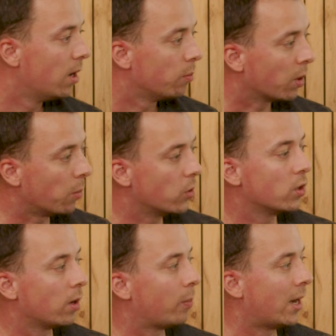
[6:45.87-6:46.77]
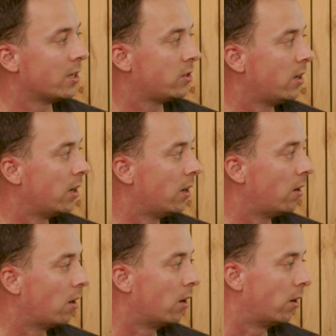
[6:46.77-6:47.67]
But most of the plants in
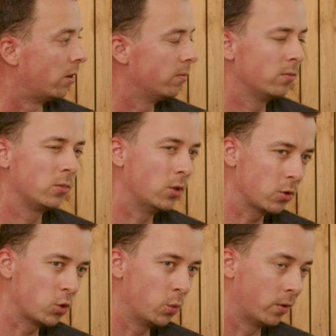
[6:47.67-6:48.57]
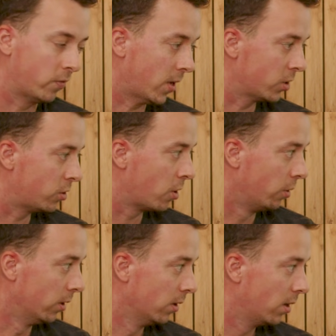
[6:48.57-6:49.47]
here are not super fast
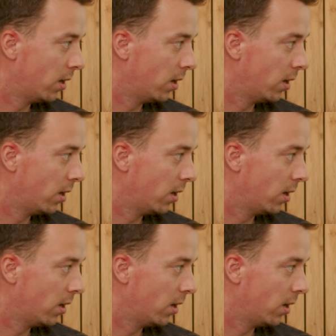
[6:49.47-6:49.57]
growing